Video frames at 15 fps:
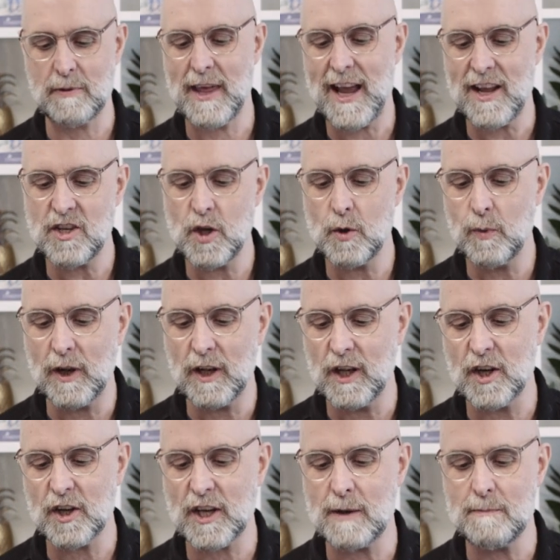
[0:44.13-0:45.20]
Then you will
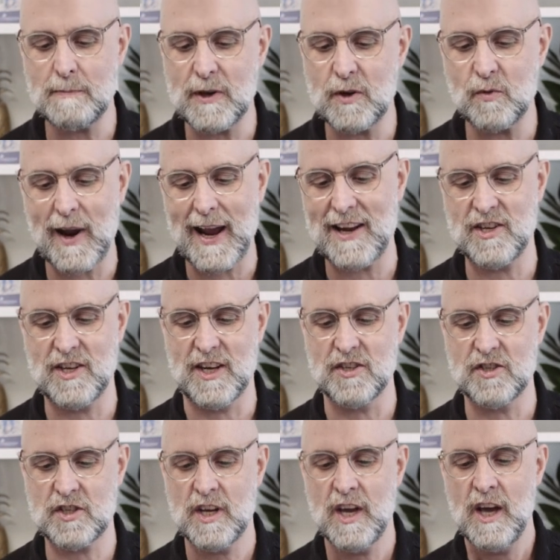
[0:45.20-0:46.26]
look and be
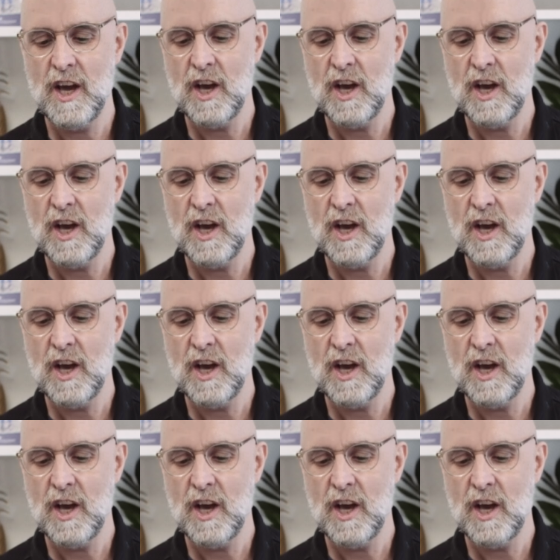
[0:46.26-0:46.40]
radiant.